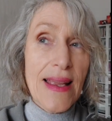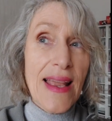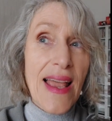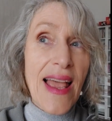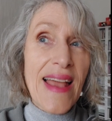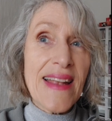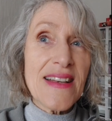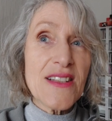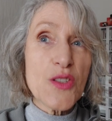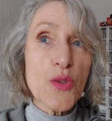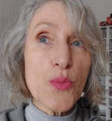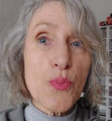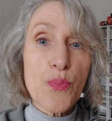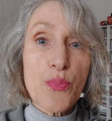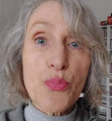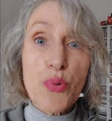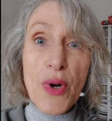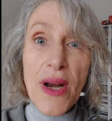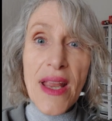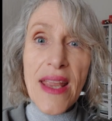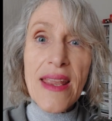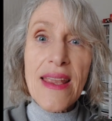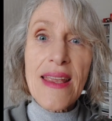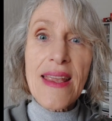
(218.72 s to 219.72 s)
and to
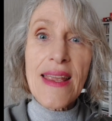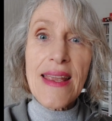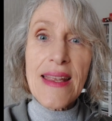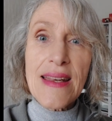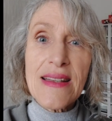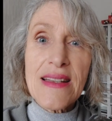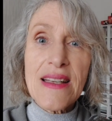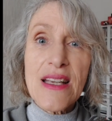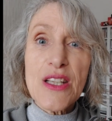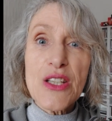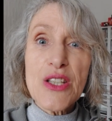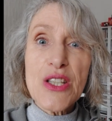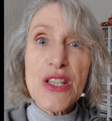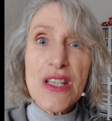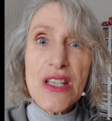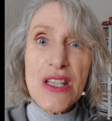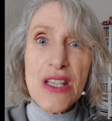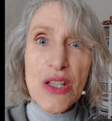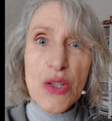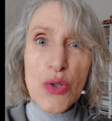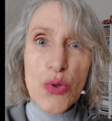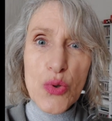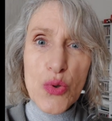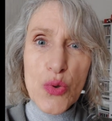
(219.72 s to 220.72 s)
bring in
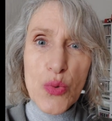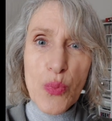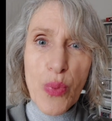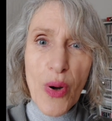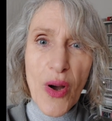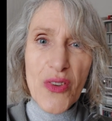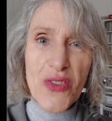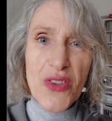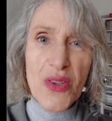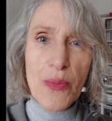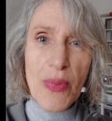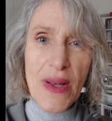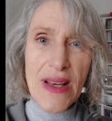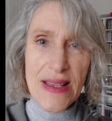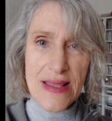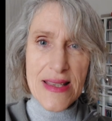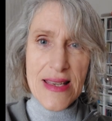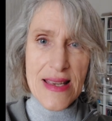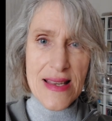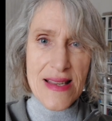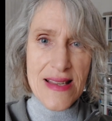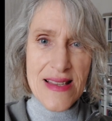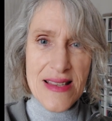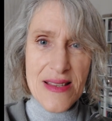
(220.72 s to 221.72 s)
new
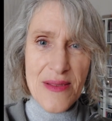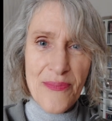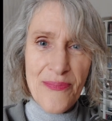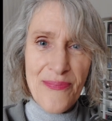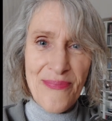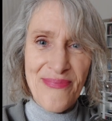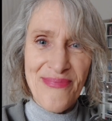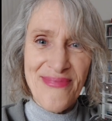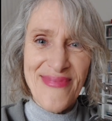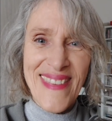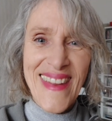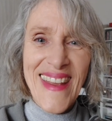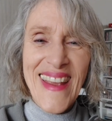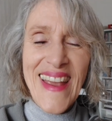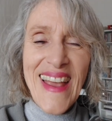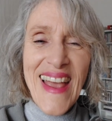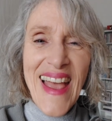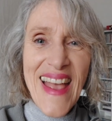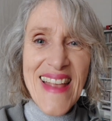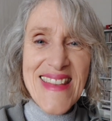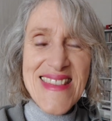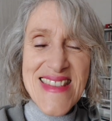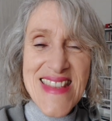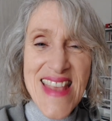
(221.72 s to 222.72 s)
possibilities.
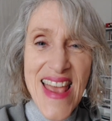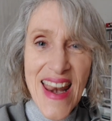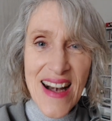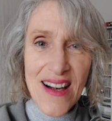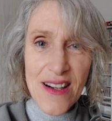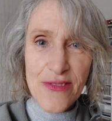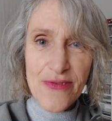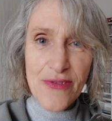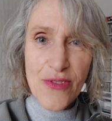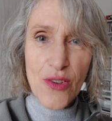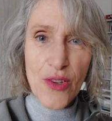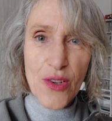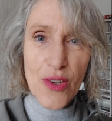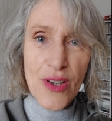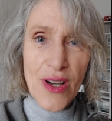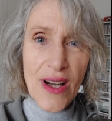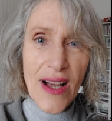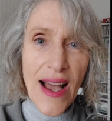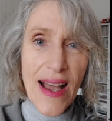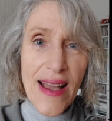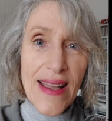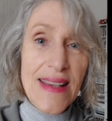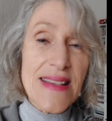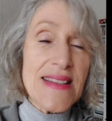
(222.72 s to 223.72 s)
And therefore,
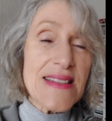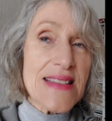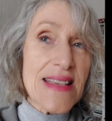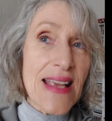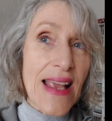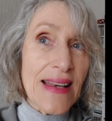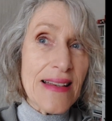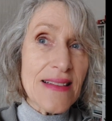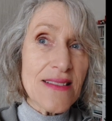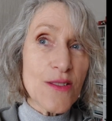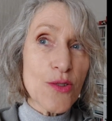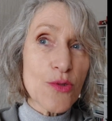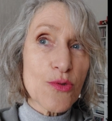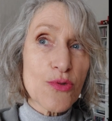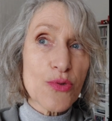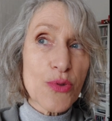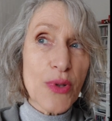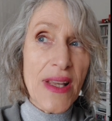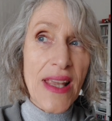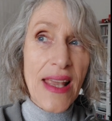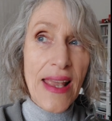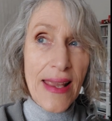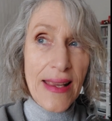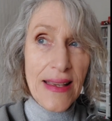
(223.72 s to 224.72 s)
I intend to
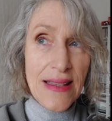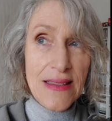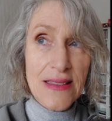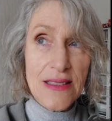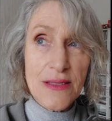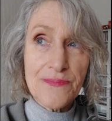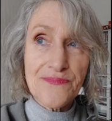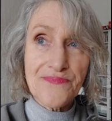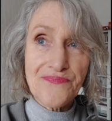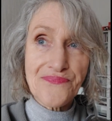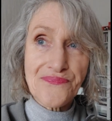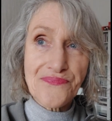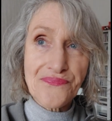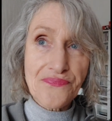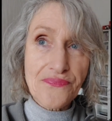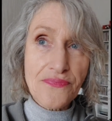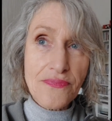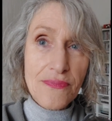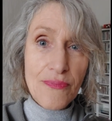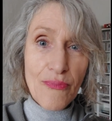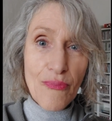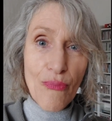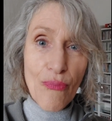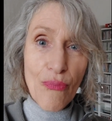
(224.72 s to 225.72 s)
create
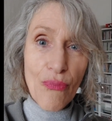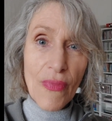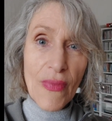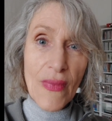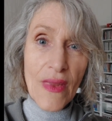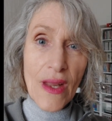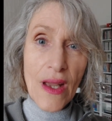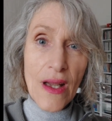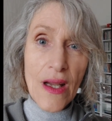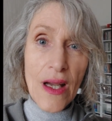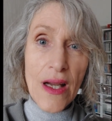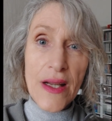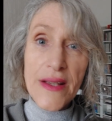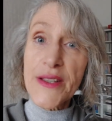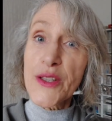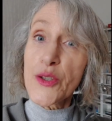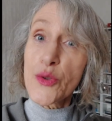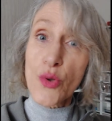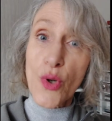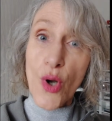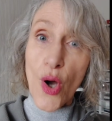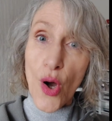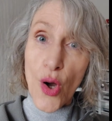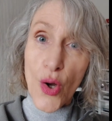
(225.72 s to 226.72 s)
a new
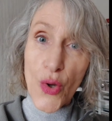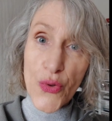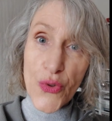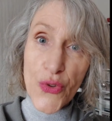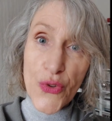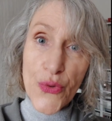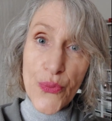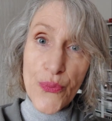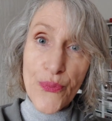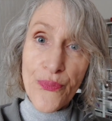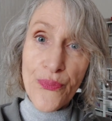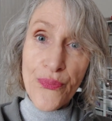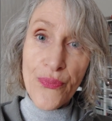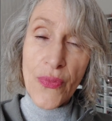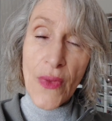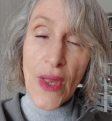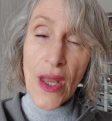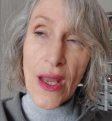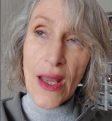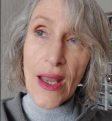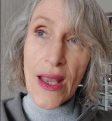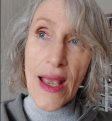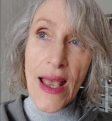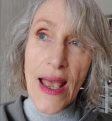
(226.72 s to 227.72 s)
course.
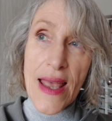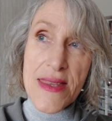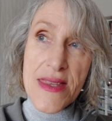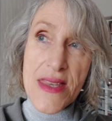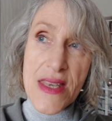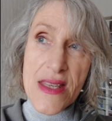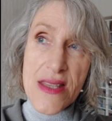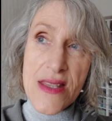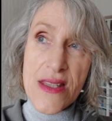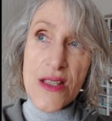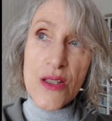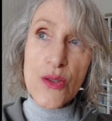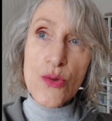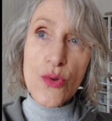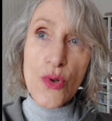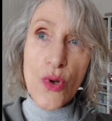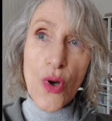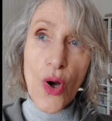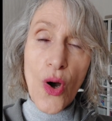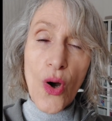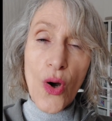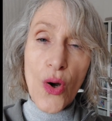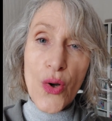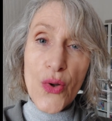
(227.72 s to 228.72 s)
And this new
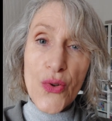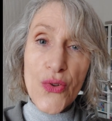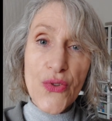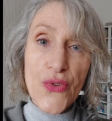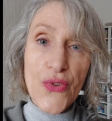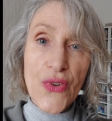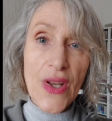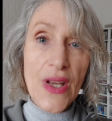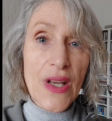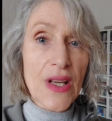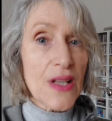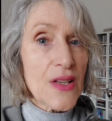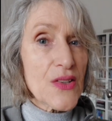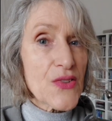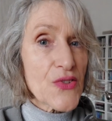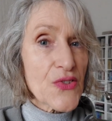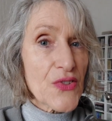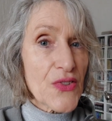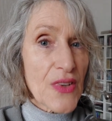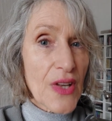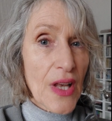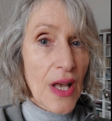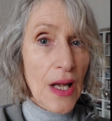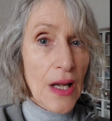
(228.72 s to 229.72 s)
course
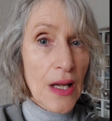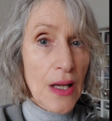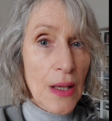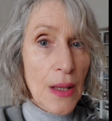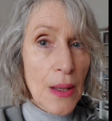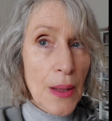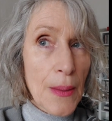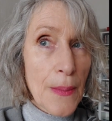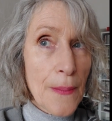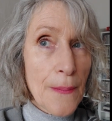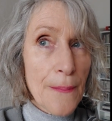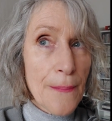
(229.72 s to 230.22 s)
is, we are